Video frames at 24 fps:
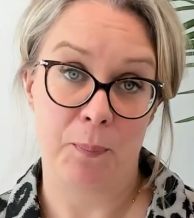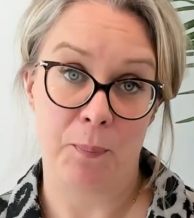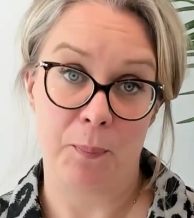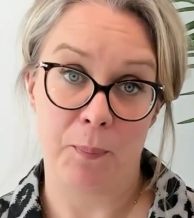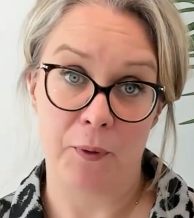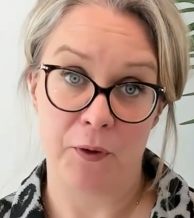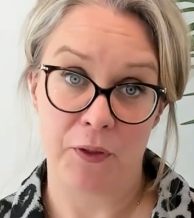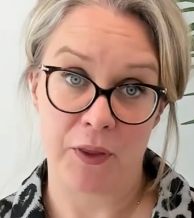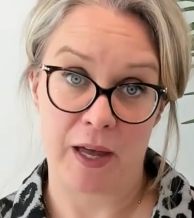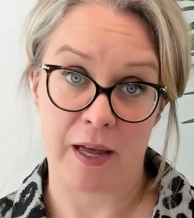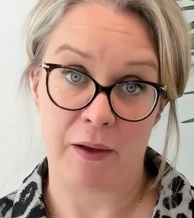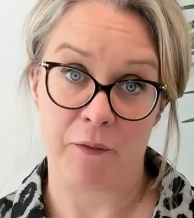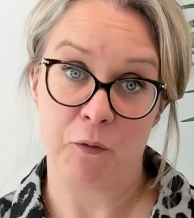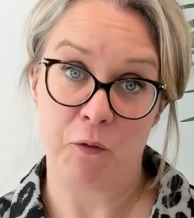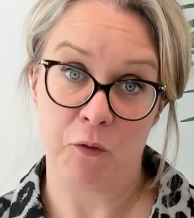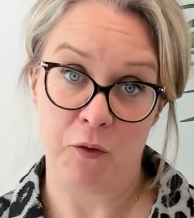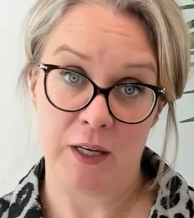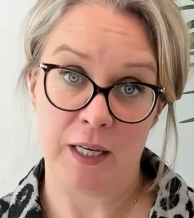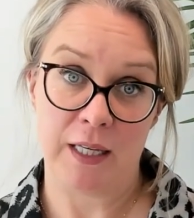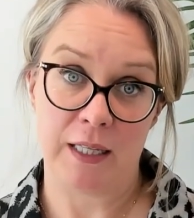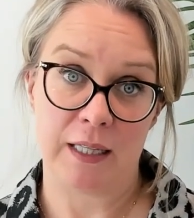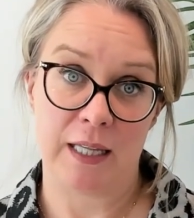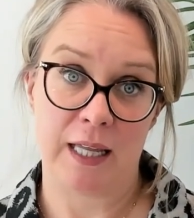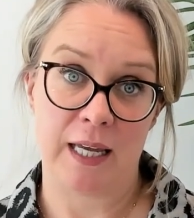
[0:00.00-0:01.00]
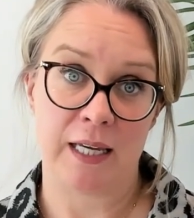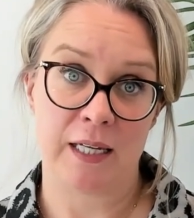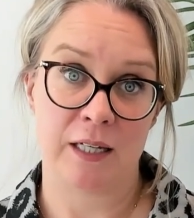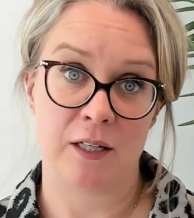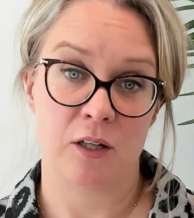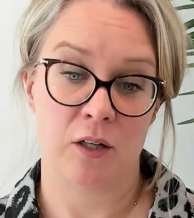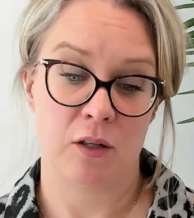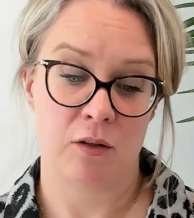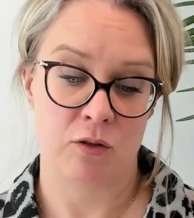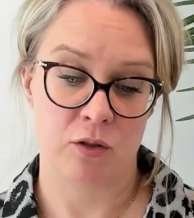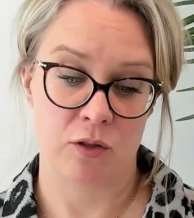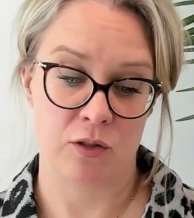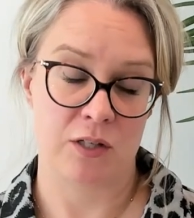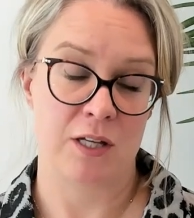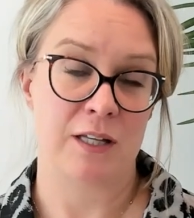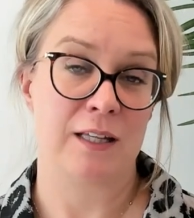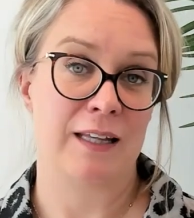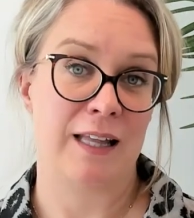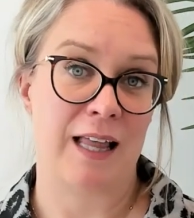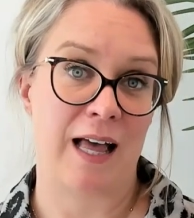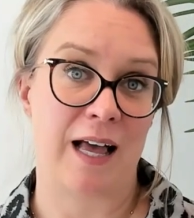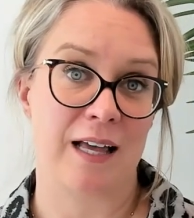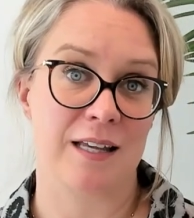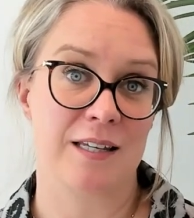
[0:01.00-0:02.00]
But that feeling doesn't
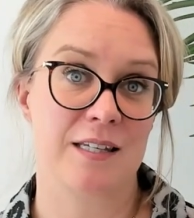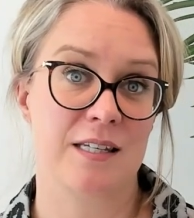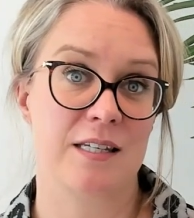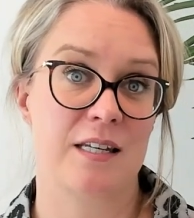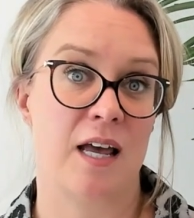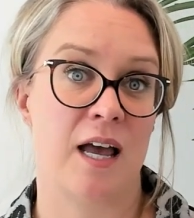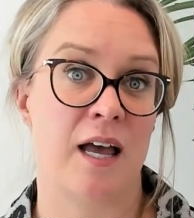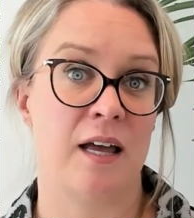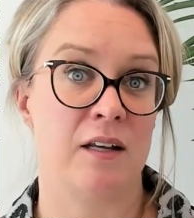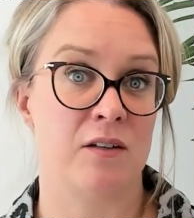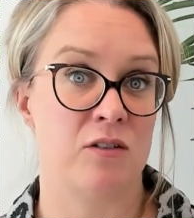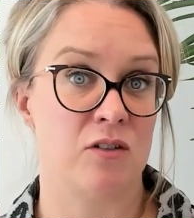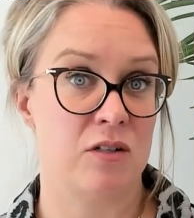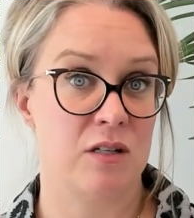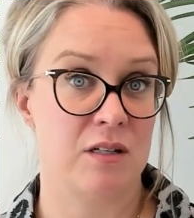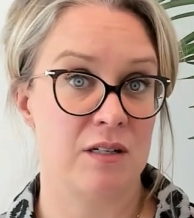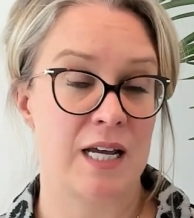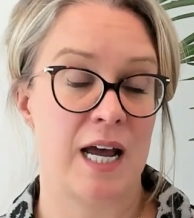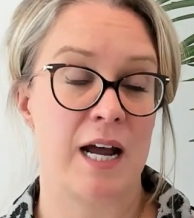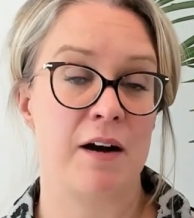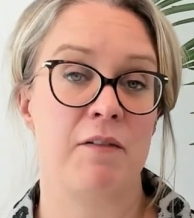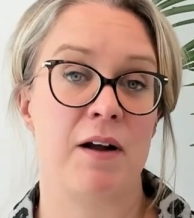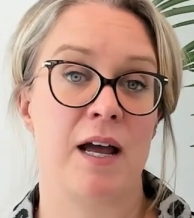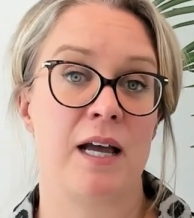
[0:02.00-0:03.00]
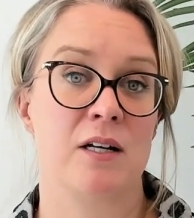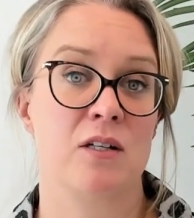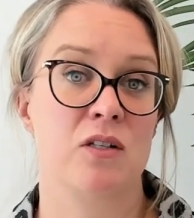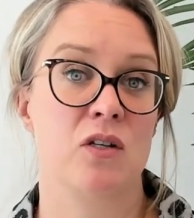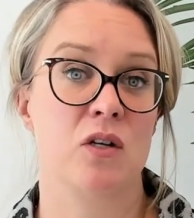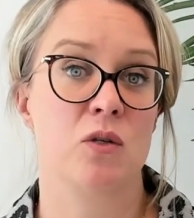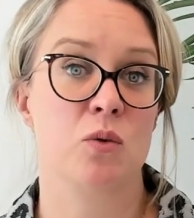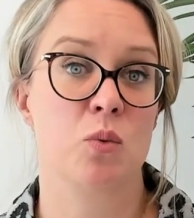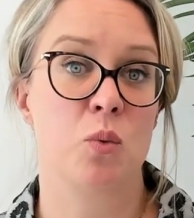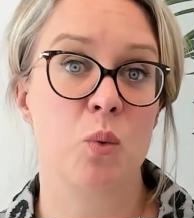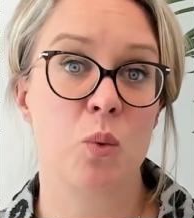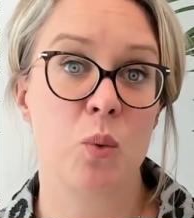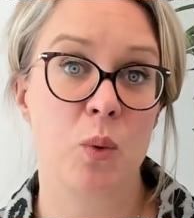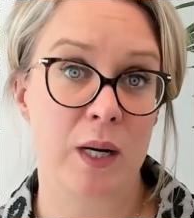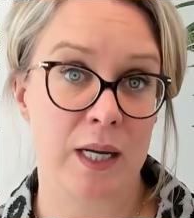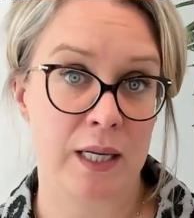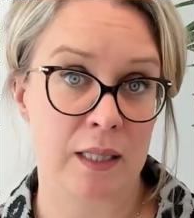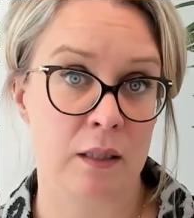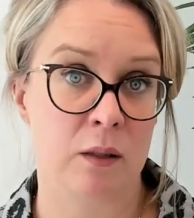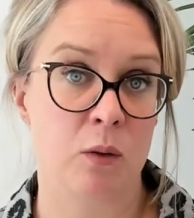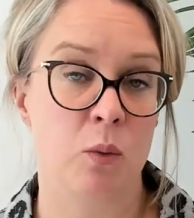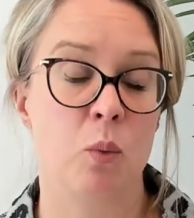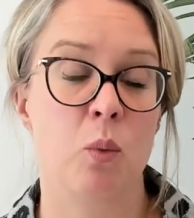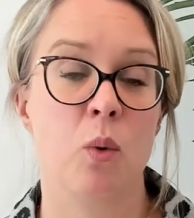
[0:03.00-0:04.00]
last, and directors
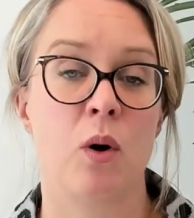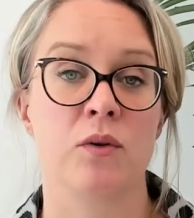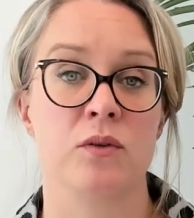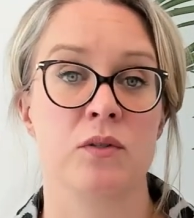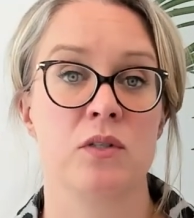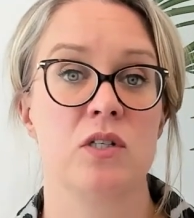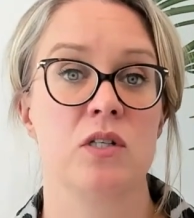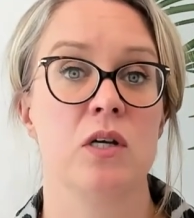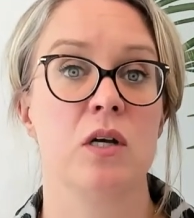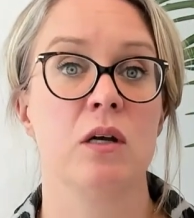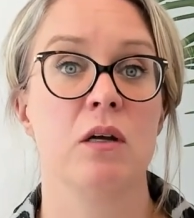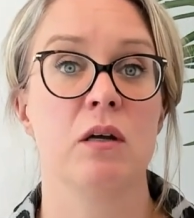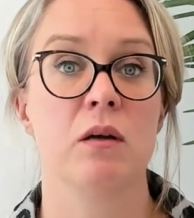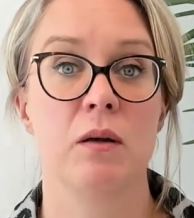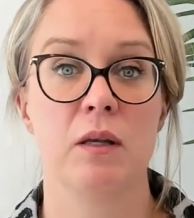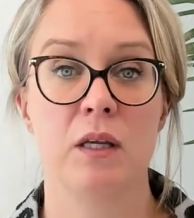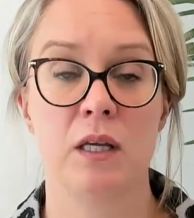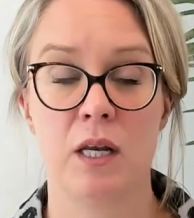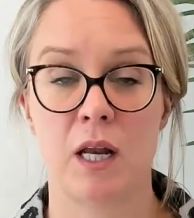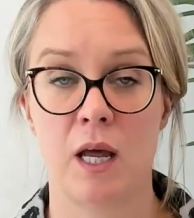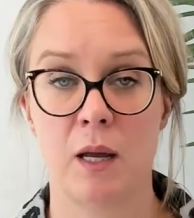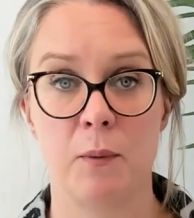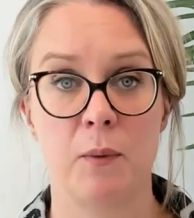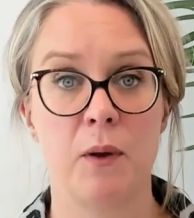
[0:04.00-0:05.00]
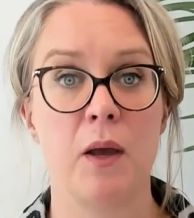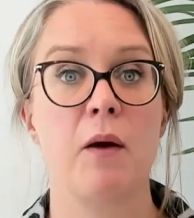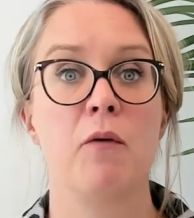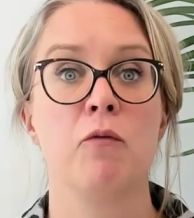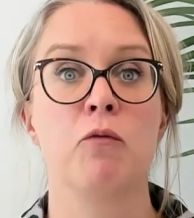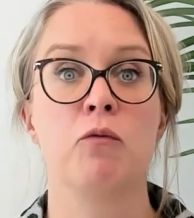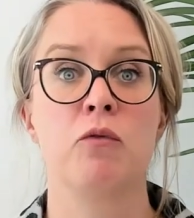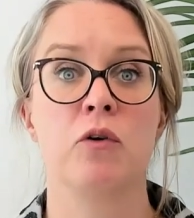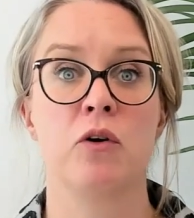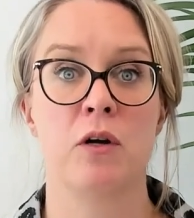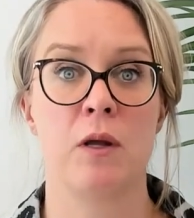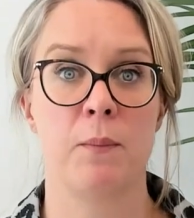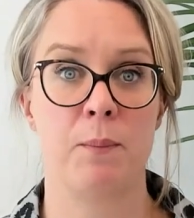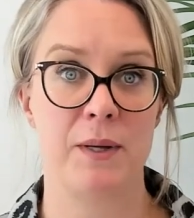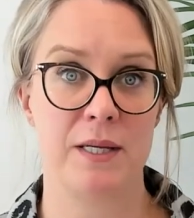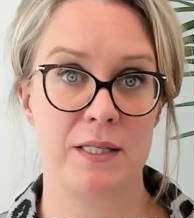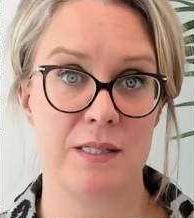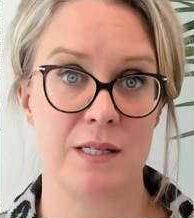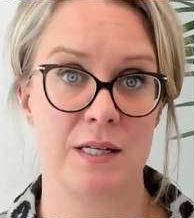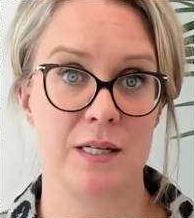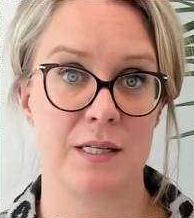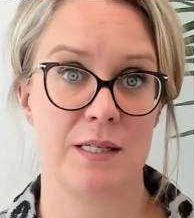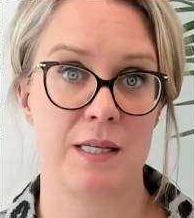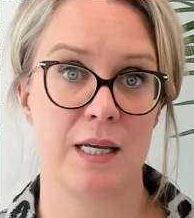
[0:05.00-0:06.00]
will want to, run a
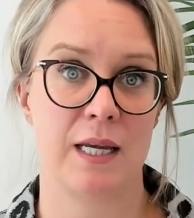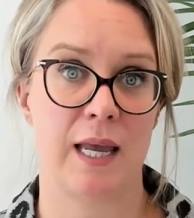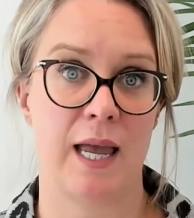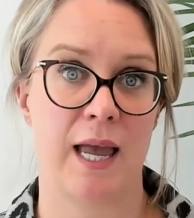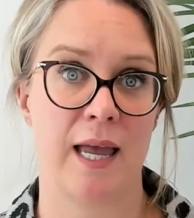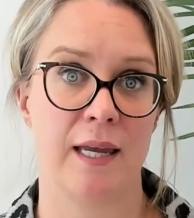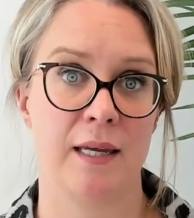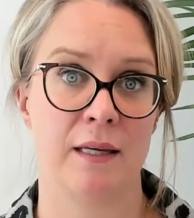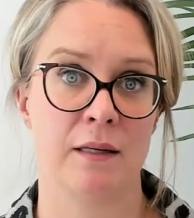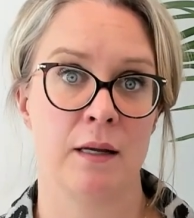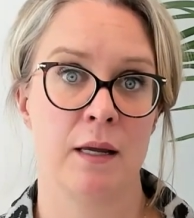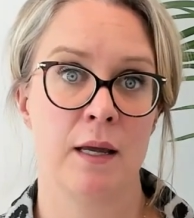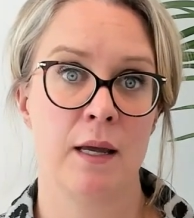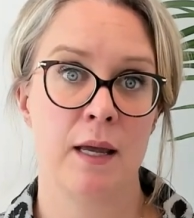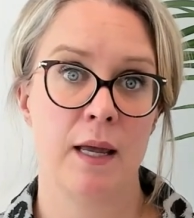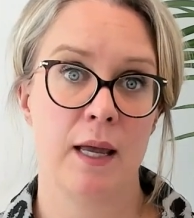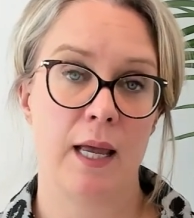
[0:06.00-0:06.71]
business again.